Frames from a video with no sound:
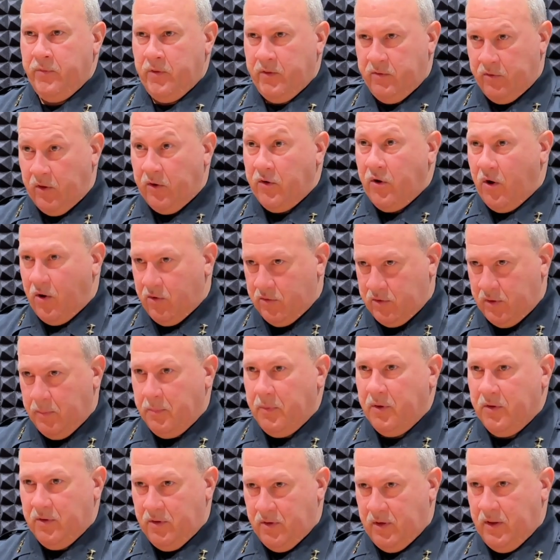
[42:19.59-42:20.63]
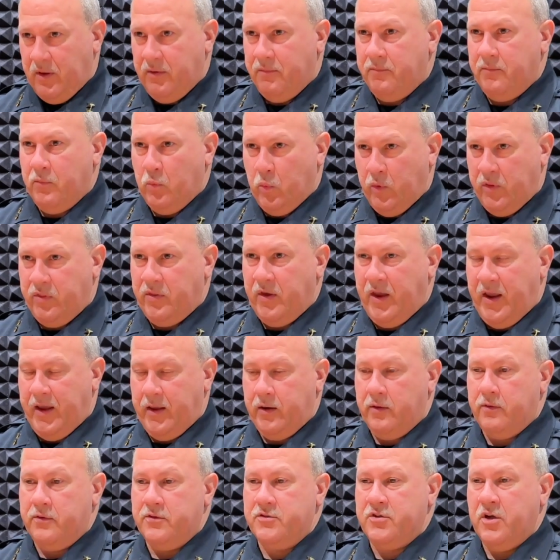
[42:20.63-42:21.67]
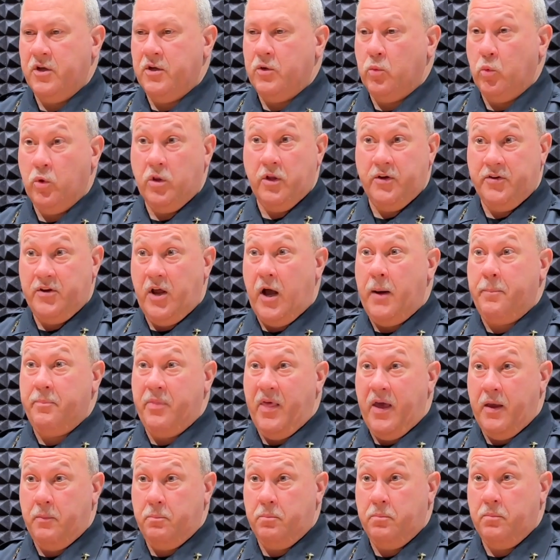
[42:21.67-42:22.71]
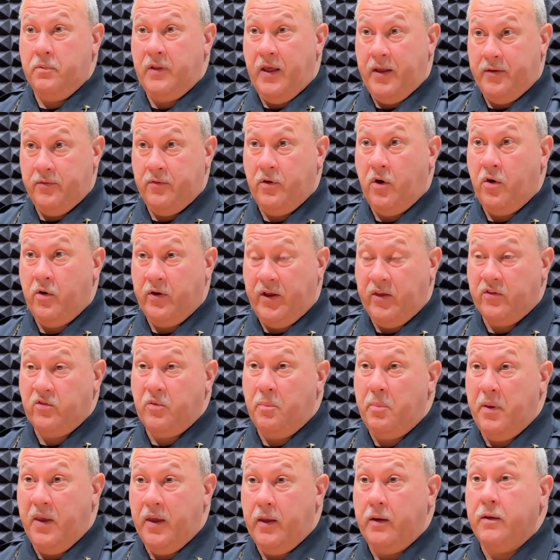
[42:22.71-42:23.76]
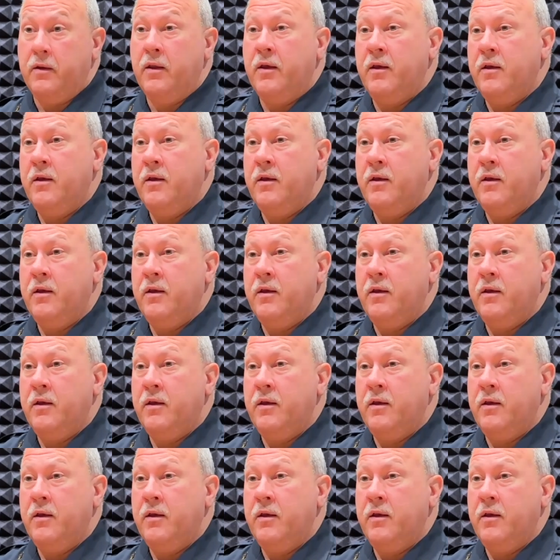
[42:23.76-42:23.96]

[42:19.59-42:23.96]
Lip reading: the dog community with the handlers, will adopt that dog as a pet.